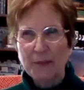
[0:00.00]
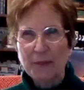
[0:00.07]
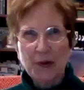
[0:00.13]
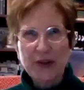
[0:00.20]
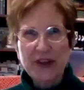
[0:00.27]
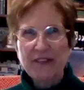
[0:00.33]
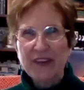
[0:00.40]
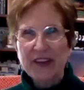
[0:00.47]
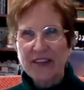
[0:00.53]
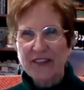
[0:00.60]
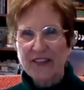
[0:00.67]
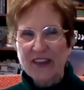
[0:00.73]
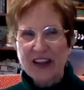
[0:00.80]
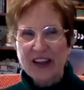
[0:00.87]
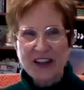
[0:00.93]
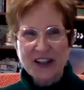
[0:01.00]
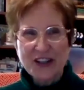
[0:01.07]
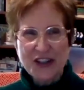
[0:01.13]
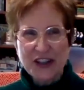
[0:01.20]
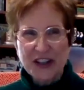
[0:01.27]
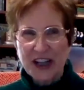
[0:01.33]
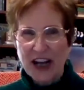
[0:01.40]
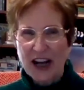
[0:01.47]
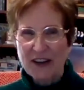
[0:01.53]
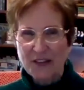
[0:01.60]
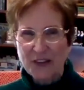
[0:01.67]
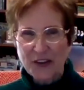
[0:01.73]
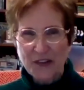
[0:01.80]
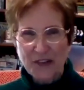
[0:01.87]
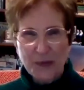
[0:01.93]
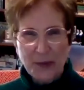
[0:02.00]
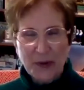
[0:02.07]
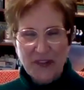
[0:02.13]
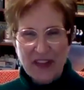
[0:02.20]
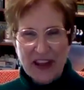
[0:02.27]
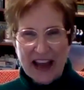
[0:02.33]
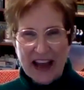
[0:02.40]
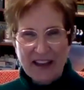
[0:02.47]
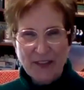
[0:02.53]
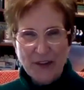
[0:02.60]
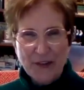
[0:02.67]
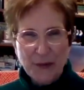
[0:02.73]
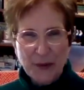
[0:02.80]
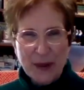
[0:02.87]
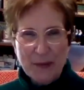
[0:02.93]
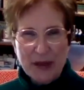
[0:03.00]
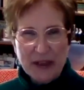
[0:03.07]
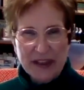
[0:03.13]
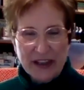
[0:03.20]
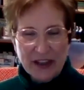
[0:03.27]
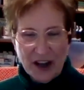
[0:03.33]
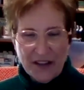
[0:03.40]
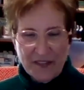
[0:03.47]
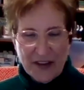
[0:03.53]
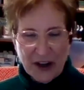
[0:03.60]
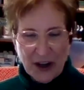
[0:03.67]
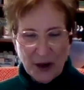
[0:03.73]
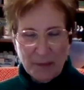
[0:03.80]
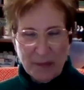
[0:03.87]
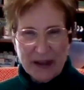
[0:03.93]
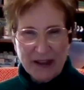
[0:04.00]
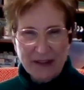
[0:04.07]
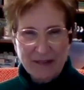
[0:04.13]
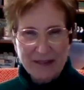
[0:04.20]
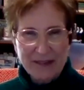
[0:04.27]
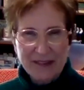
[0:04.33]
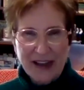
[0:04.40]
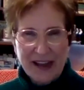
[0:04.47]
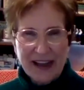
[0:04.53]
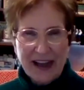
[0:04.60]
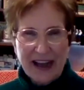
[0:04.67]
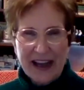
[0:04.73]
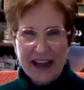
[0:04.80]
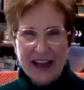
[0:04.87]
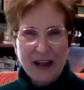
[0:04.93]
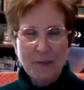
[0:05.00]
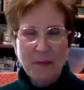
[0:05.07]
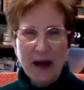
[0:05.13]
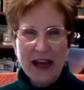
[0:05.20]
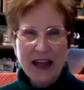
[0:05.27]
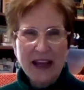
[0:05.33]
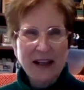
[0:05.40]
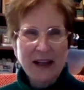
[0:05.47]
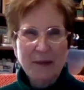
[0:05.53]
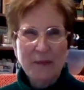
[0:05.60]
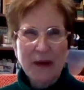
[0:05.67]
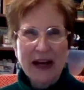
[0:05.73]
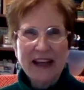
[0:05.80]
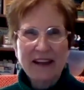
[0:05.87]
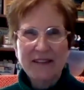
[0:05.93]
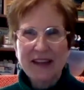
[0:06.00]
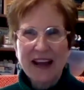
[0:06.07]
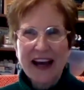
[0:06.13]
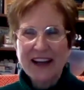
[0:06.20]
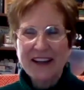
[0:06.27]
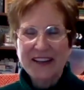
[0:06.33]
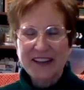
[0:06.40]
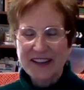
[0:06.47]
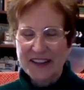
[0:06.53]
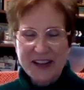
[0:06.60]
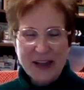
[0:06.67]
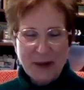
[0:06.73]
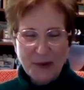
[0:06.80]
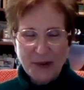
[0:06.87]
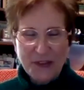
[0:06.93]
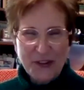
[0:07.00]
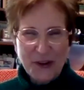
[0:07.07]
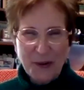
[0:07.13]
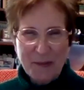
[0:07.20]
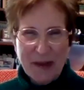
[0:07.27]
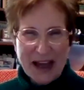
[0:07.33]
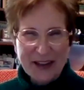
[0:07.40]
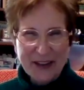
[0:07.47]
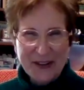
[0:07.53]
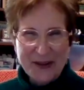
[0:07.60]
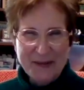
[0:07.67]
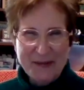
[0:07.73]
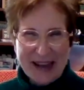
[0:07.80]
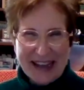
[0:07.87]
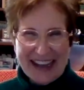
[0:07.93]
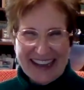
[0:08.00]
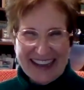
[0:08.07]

previous edition covers where they had the 3 million on there, but in my numbers don't matter to me.